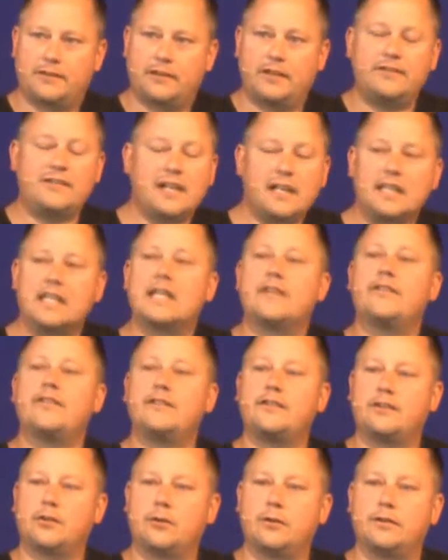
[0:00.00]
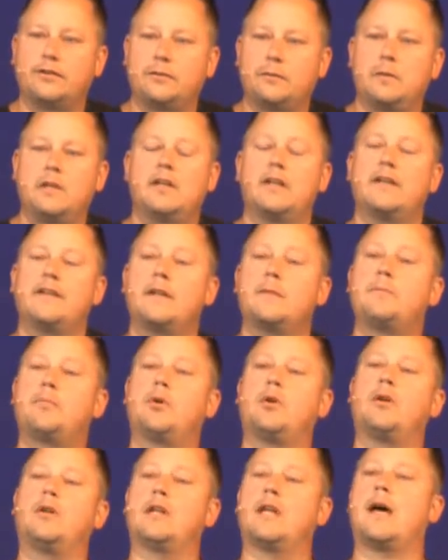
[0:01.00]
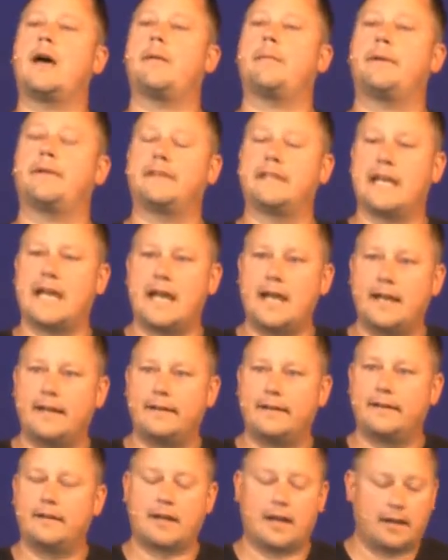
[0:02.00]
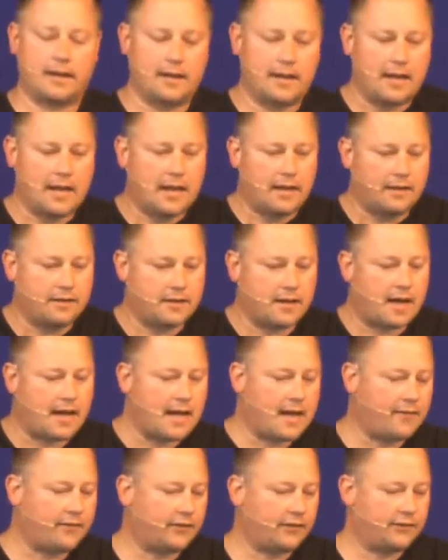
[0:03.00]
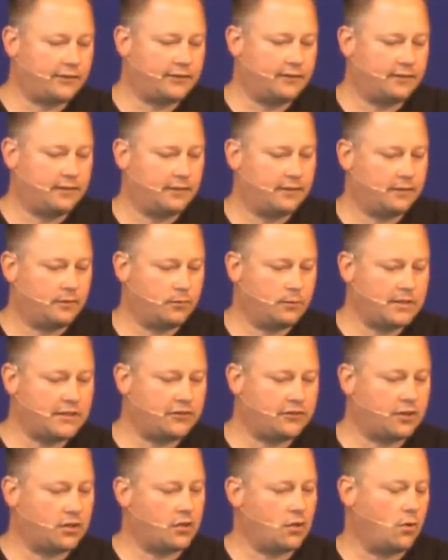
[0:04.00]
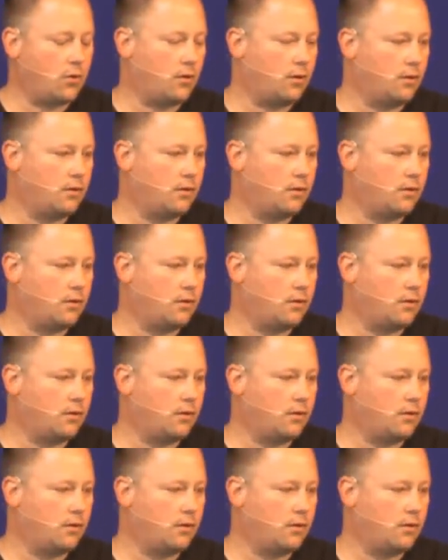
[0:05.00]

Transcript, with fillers: He's not going to give us his Holy Spirit and then pull up at the end and not, not have us reach the goal.